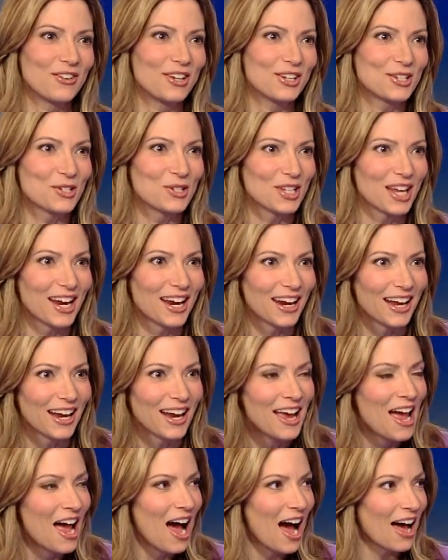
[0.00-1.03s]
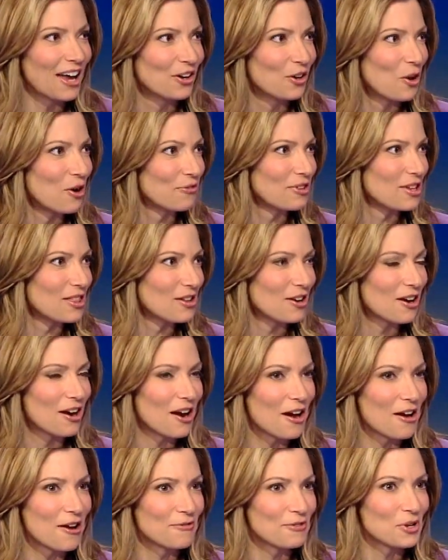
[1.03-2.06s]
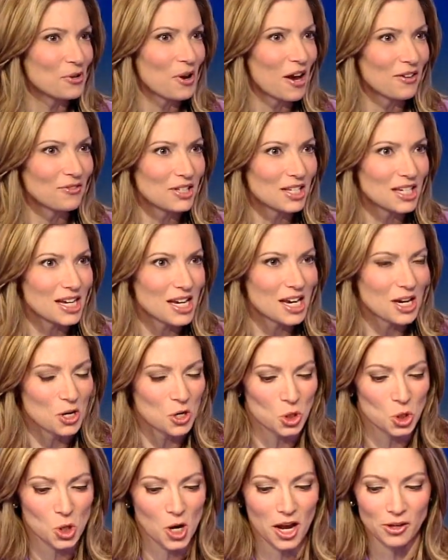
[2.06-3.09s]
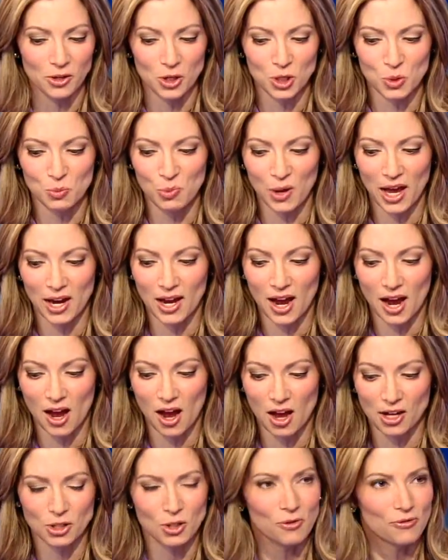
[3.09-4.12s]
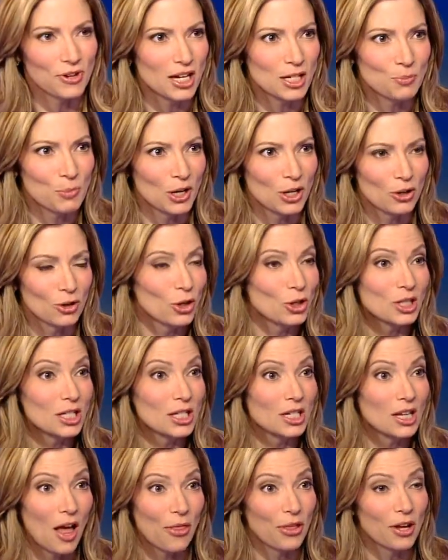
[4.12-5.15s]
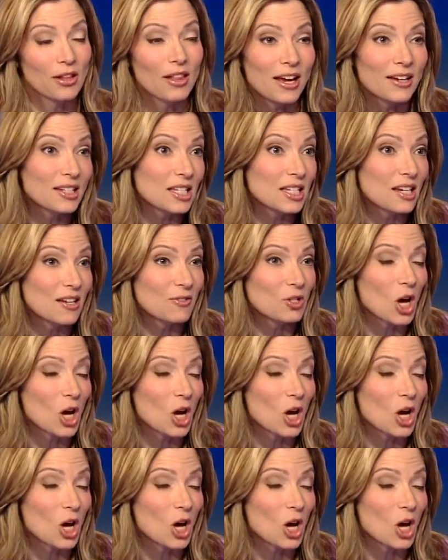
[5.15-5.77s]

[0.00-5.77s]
entertaining." I don't know if either of you have seen trailers, but also Fassbender looks nothing like Steve Jobs.